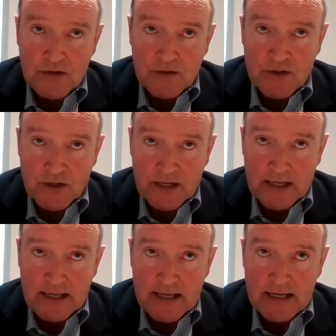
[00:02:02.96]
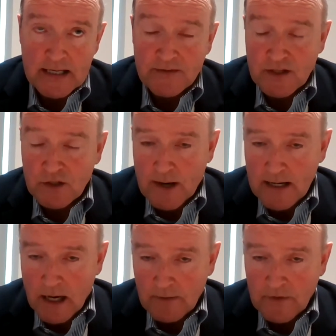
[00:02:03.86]
Certainly it gives us
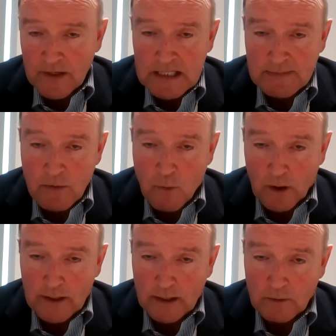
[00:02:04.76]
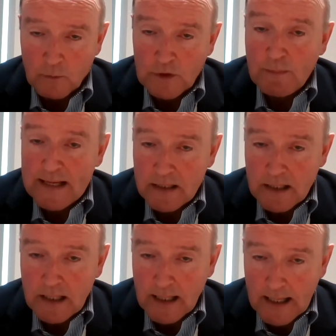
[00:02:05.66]
great confidence to be working with the best
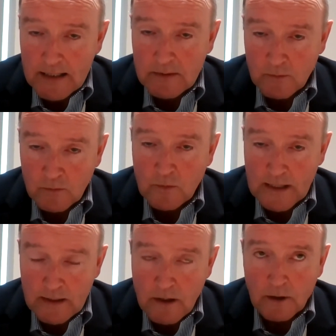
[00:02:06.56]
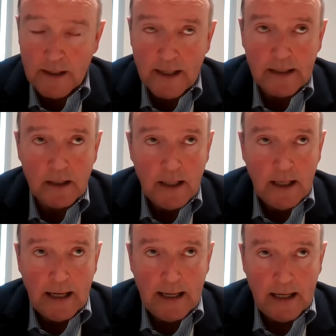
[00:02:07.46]
in class in Hurricane,
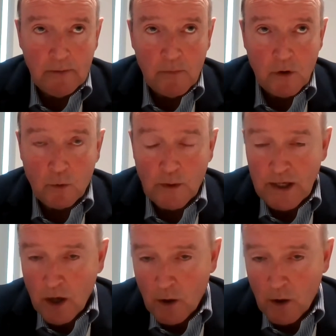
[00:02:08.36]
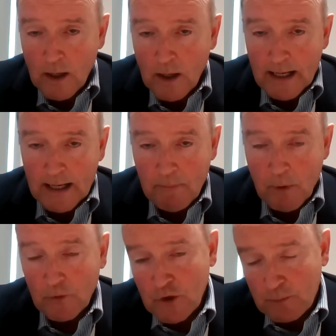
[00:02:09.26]
who we know
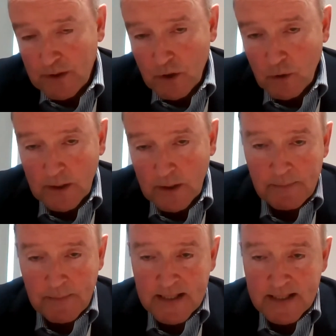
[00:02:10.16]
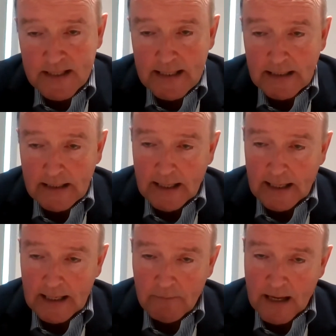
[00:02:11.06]
both UPU and IPC
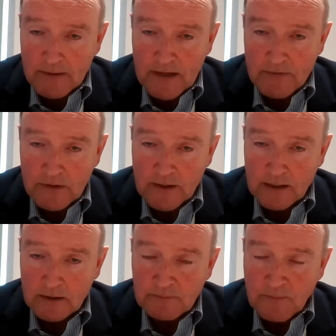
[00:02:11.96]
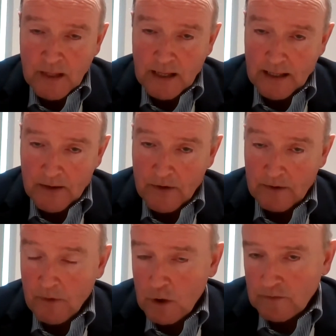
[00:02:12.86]
have given their
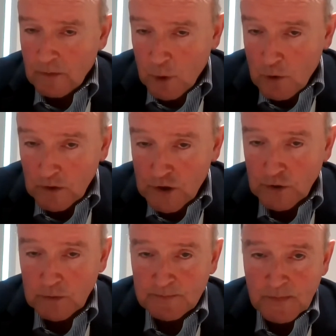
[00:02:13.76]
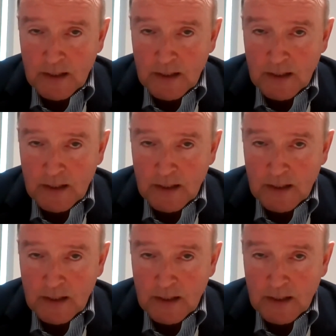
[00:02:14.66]
vote of approval to.